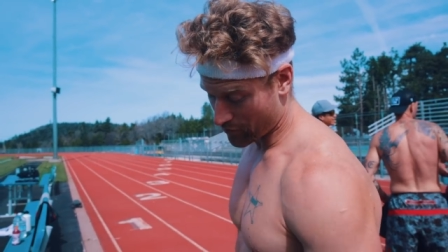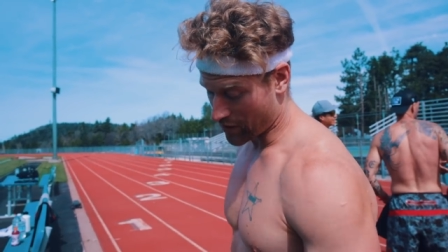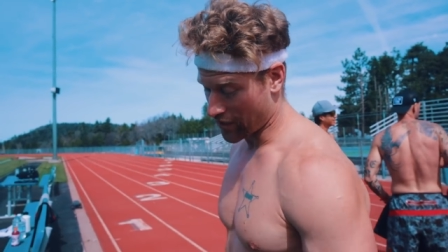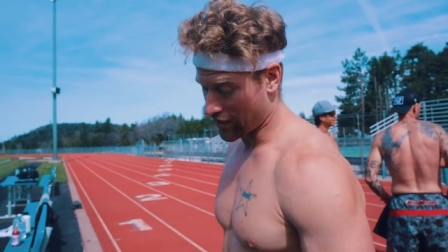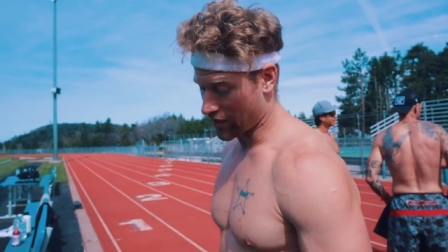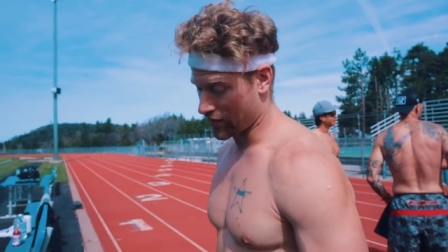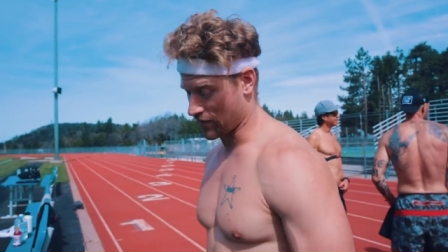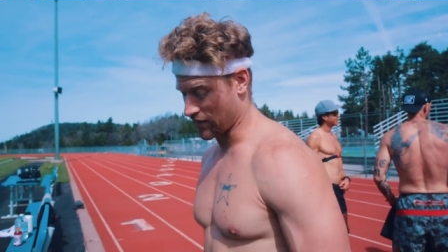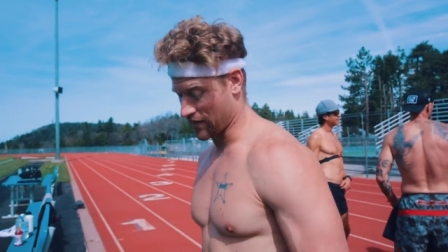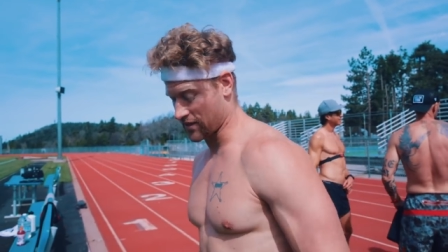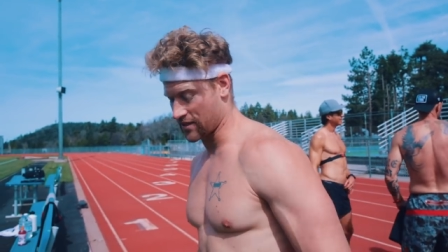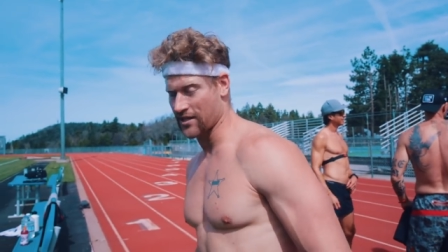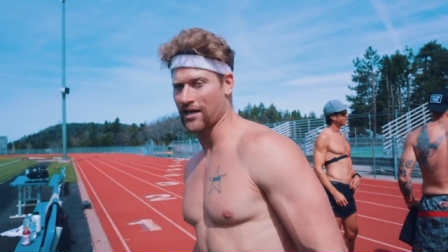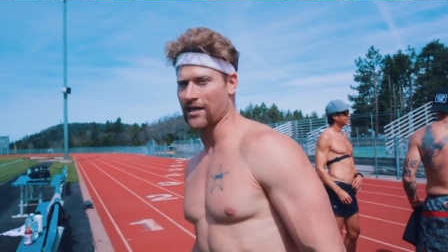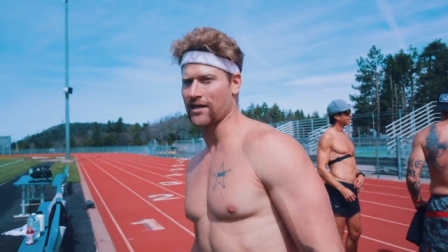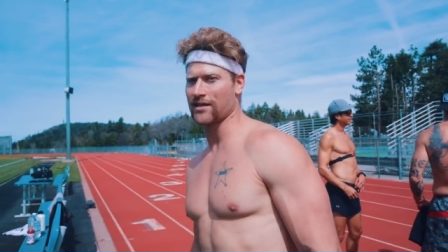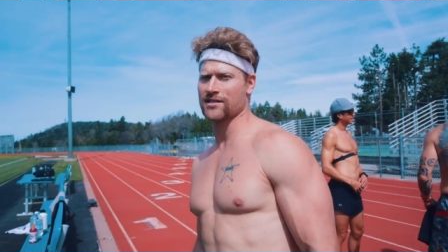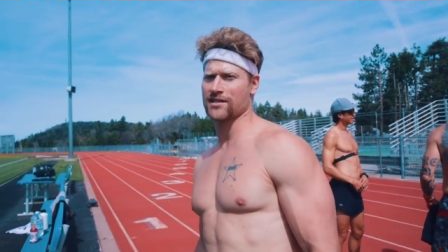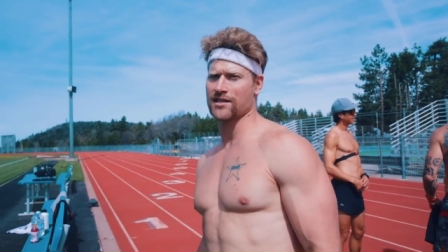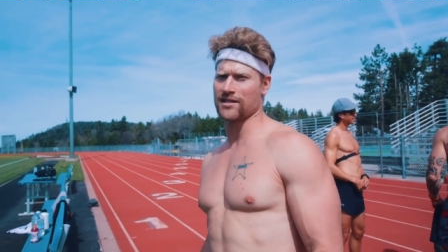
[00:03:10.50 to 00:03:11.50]
running in these
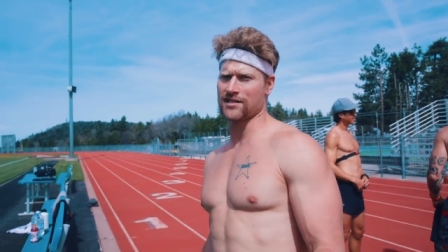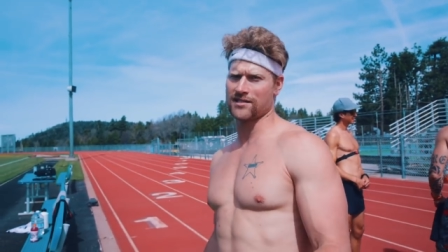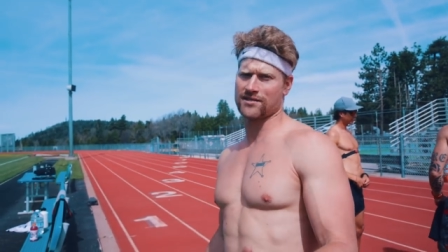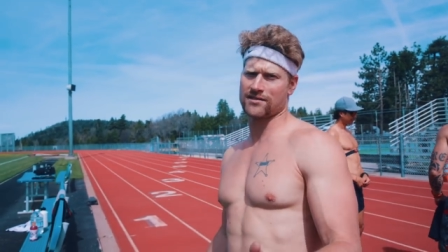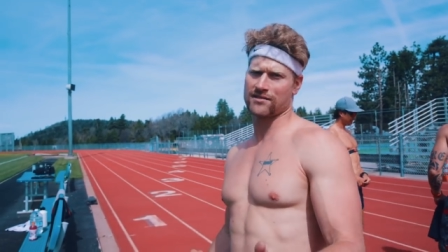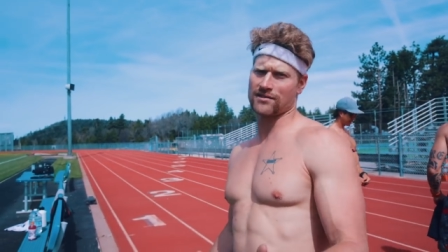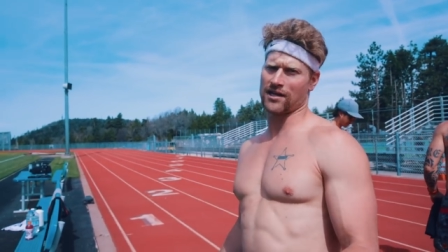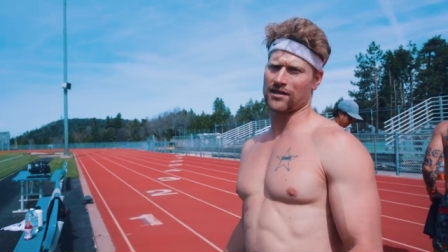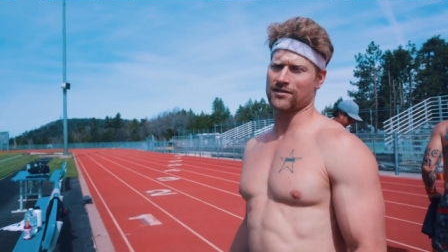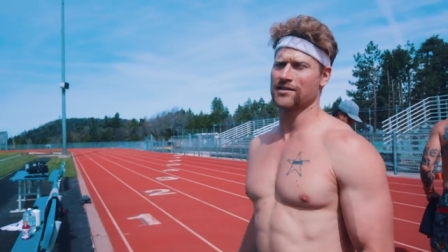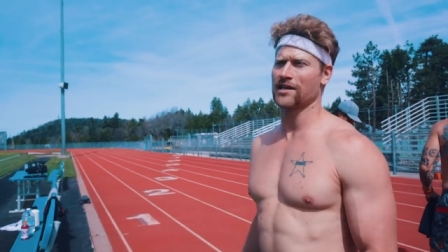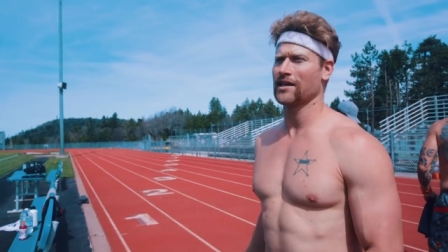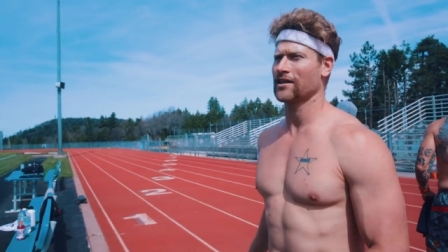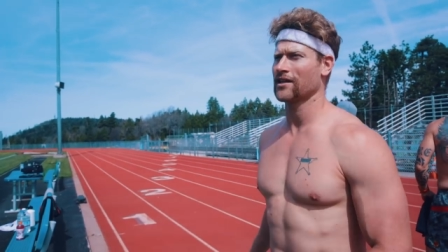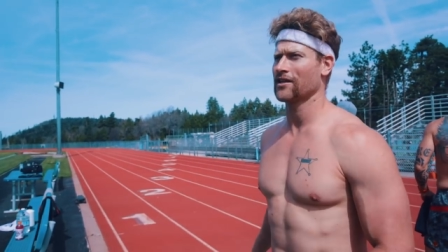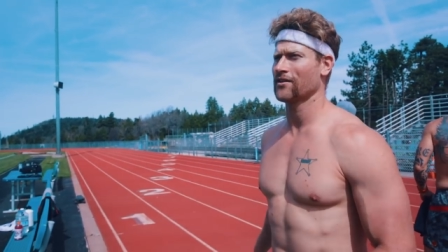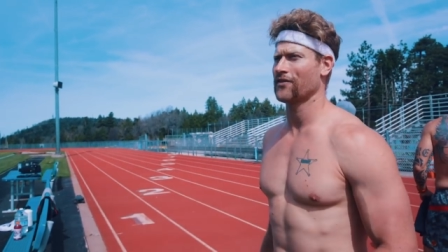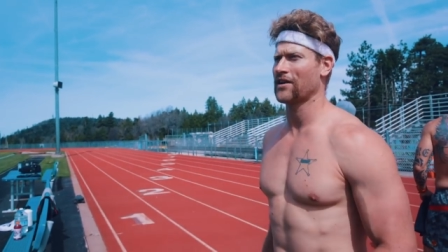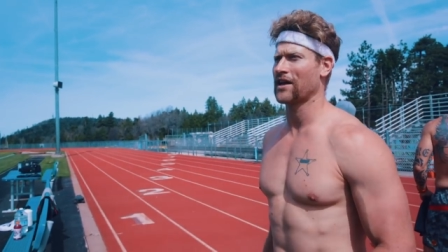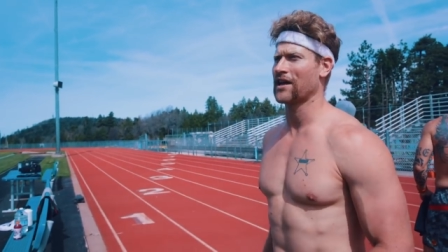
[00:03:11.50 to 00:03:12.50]
things because I'll take
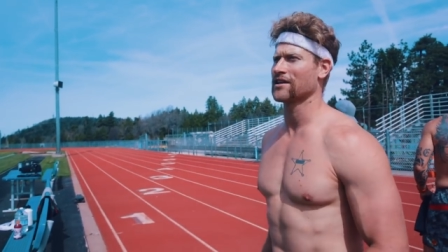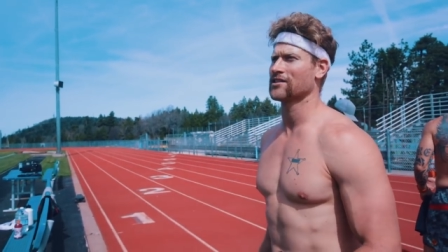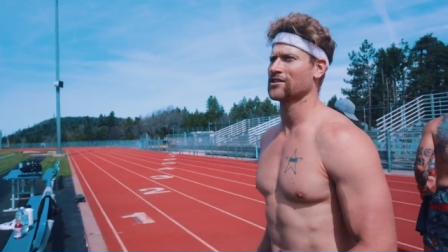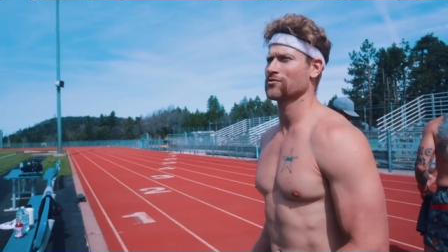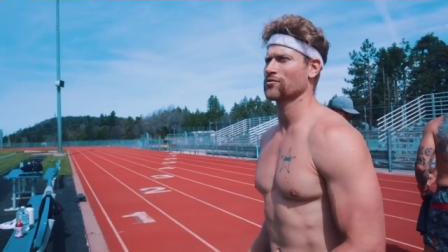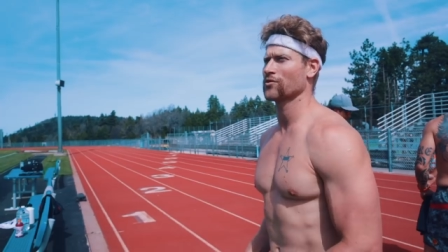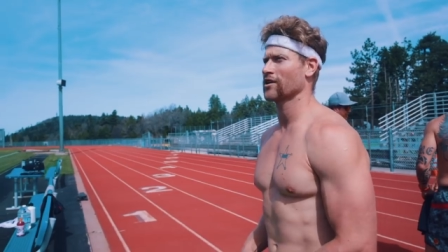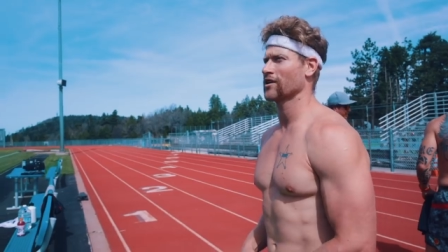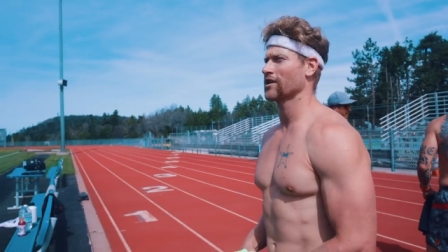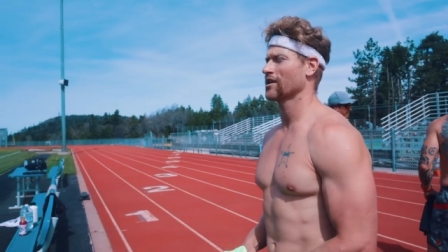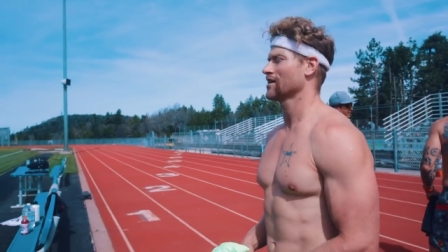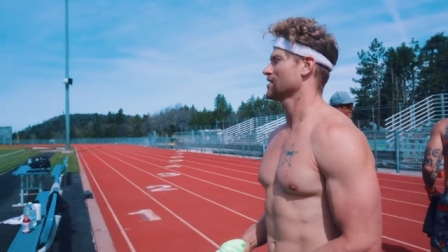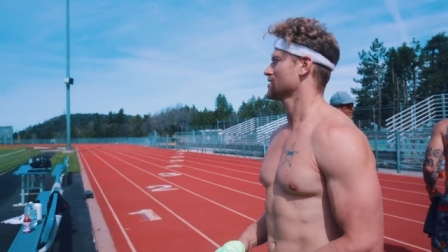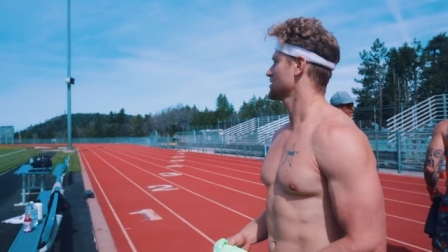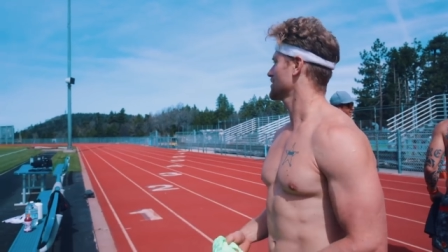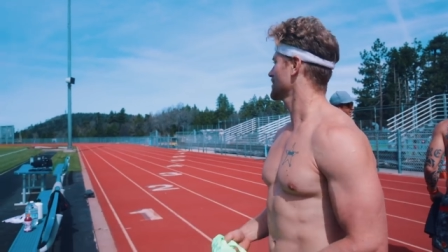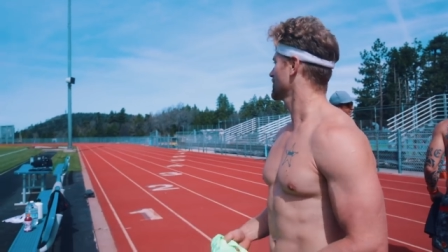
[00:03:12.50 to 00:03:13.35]
the advantage where it is.